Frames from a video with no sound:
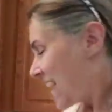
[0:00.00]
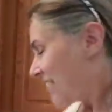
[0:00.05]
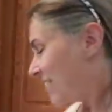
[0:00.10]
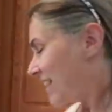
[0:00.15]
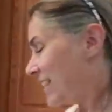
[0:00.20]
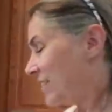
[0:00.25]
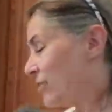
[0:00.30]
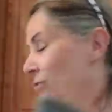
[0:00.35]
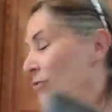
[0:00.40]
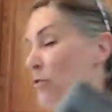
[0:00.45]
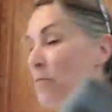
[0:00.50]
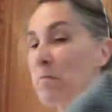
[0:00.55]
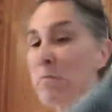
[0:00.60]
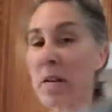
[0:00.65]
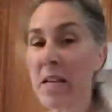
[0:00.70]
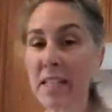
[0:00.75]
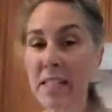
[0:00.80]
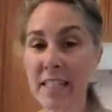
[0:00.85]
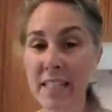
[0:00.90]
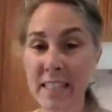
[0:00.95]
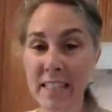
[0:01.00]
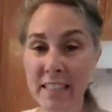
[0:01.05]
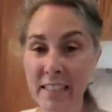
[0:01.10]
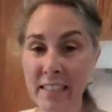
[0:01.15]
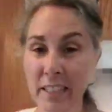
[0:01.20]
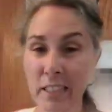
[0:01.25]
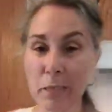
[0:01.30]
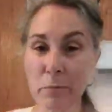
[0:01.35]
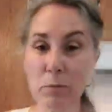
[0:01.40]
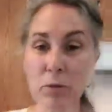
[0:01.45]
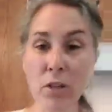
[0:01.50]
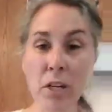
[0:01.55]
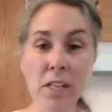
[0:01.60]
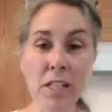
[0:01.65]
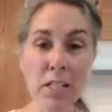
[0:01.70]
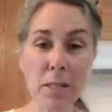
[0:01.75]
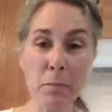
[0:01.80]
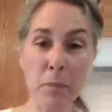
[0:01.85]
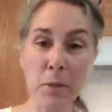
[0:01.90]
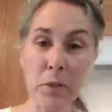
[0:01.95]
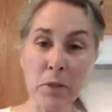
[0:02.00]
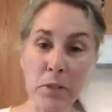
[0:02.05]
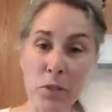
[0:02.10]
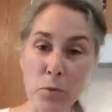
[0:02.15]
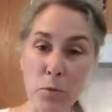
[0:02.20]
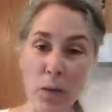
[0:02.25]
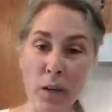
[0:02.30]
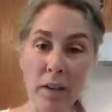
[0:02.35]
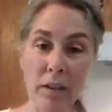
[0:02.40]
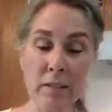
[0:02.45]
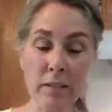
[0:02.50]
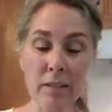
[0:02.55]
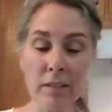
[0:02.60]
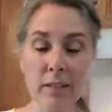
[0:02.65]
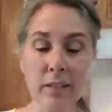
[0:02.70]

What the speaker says: These are amazing to clean up dry spills with.